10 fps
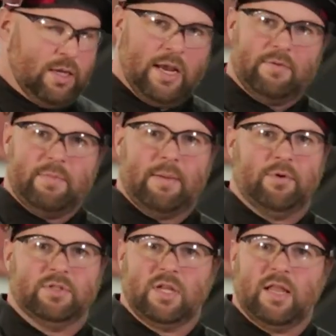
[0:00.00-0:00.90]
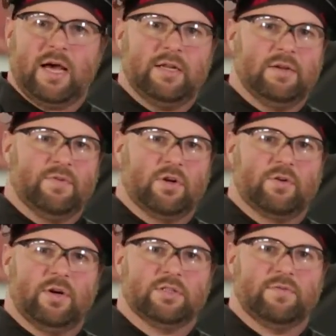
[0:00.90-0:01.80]
And remember, there's a lot of different
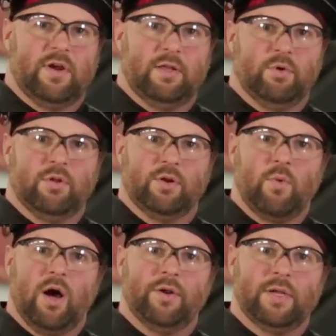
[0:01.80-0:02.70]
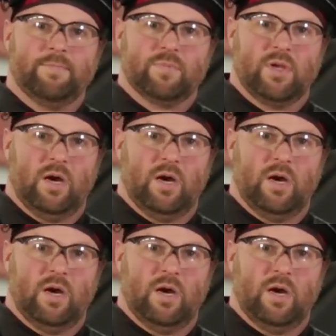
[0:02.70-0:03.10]
careers available in welding.